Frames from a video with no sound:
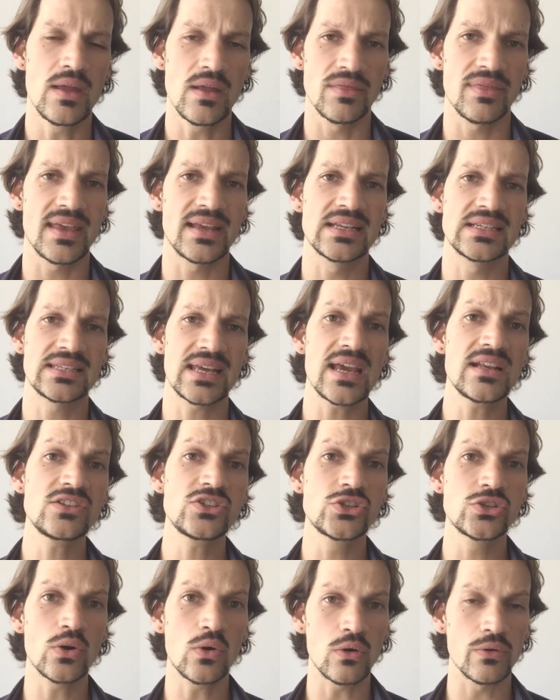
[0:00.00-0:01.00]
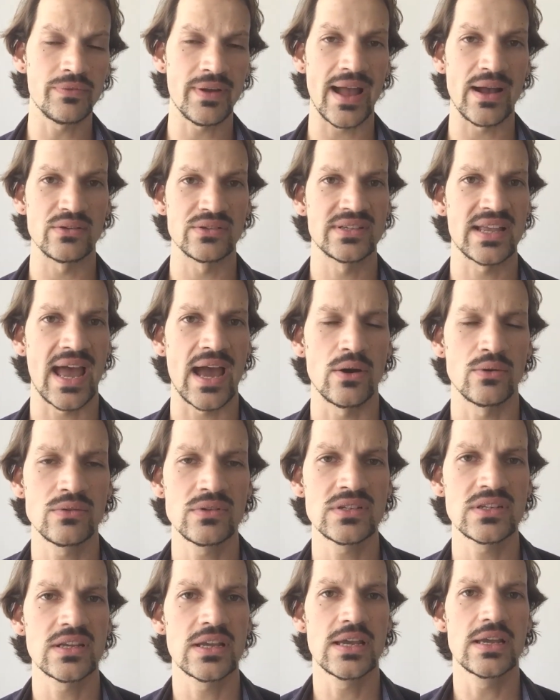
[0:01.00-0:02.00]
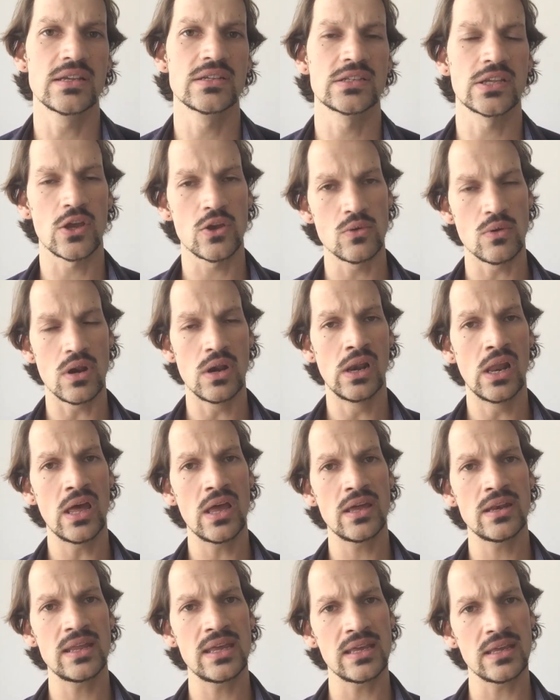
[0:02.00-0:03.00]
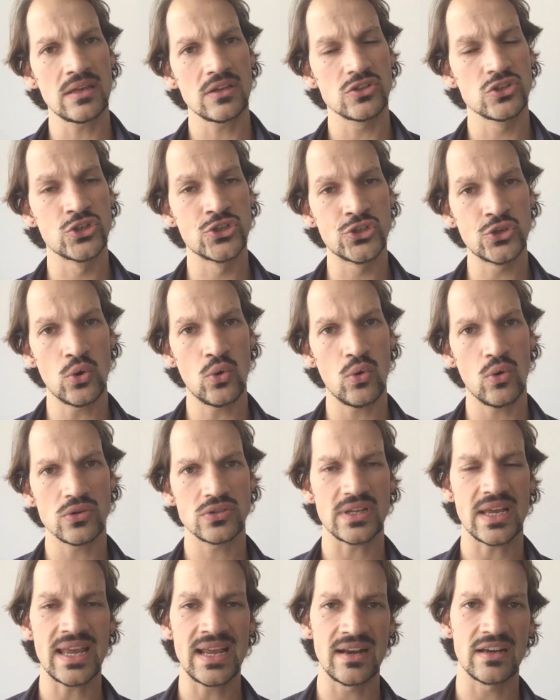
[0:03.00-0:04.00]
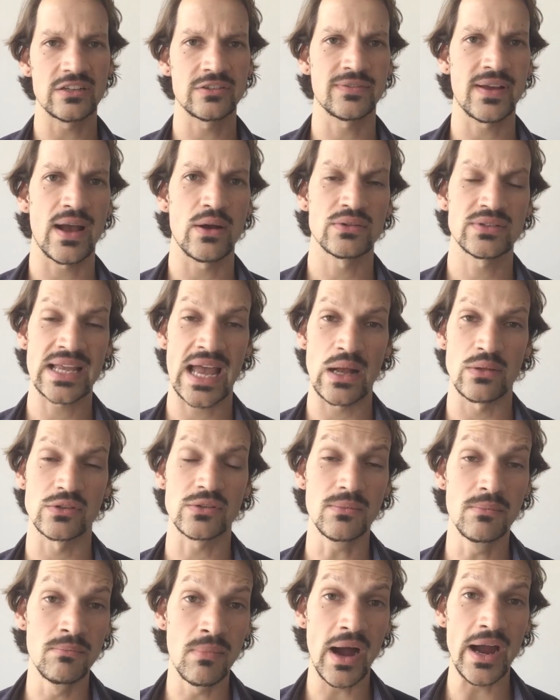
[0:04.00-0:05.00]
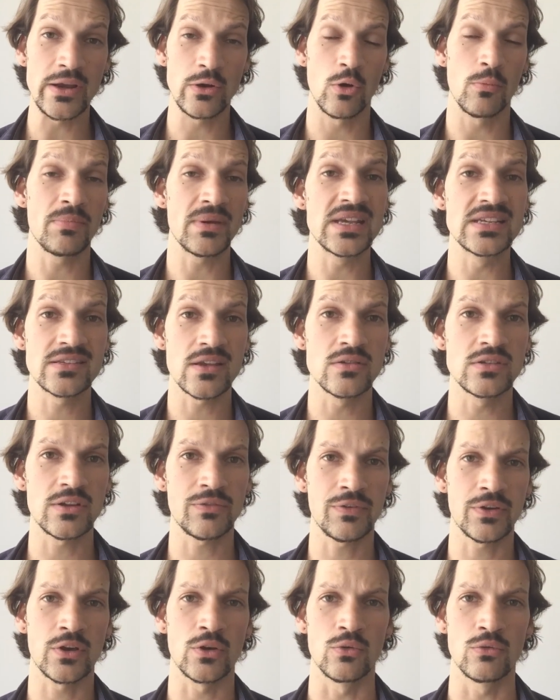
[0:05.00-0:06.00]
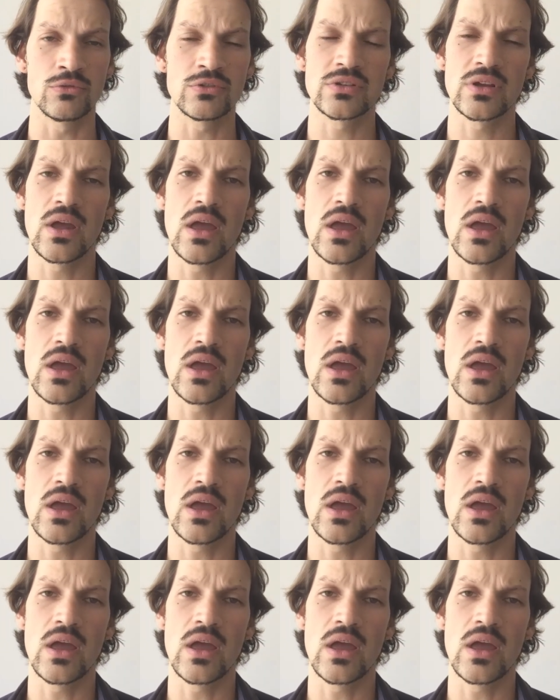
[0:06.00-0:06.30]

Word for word: They contain short vowel sounds, so learning short English vowel sounds might not be so difficult.